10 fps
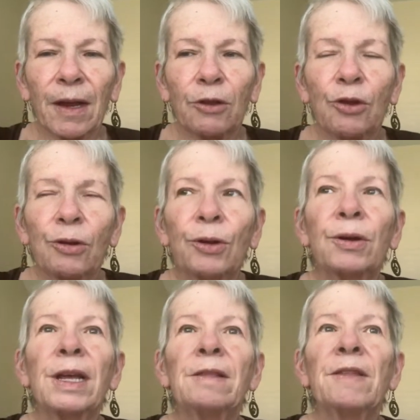to
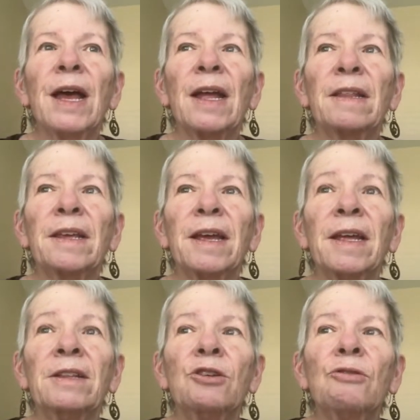look at that
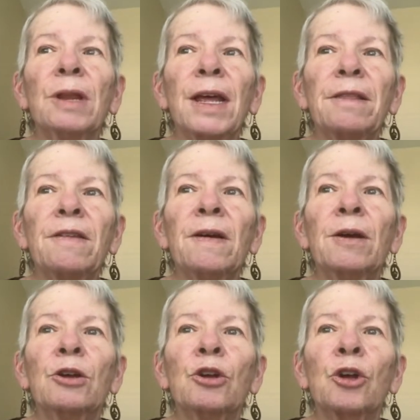and to let
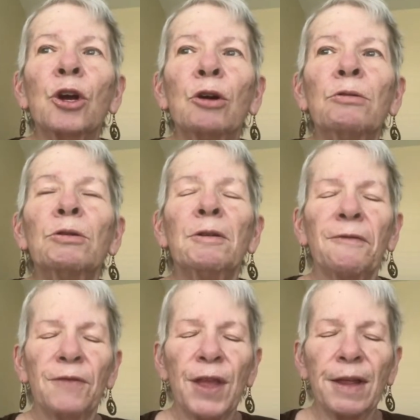go
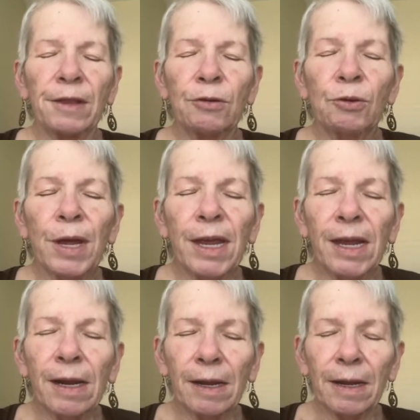of that, to
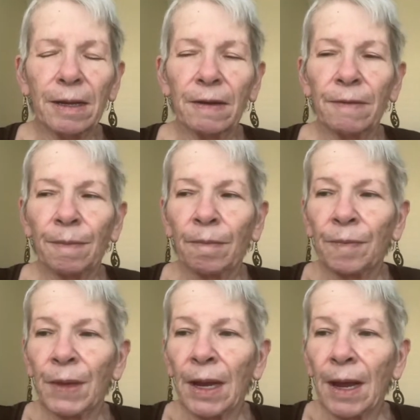heal it.
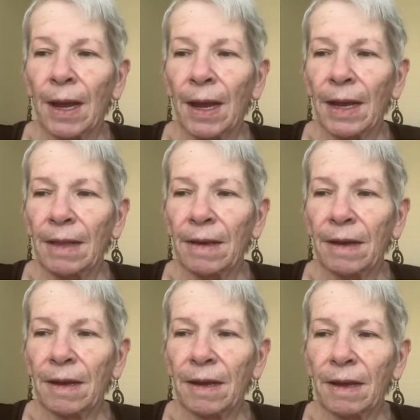And
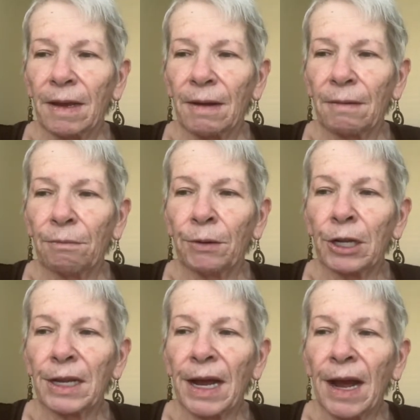
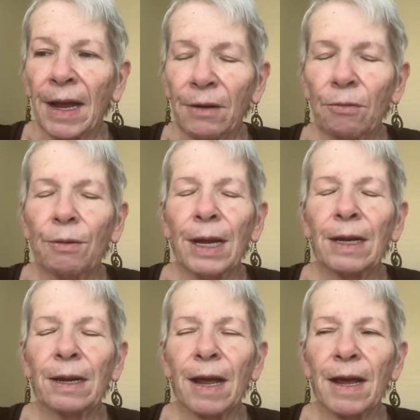what I
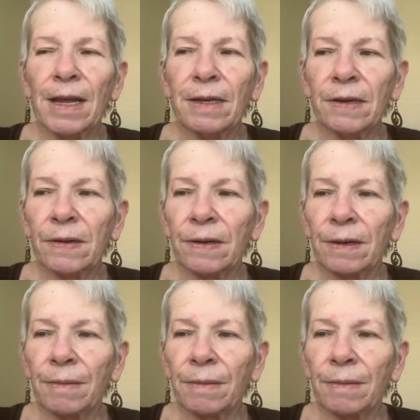realized,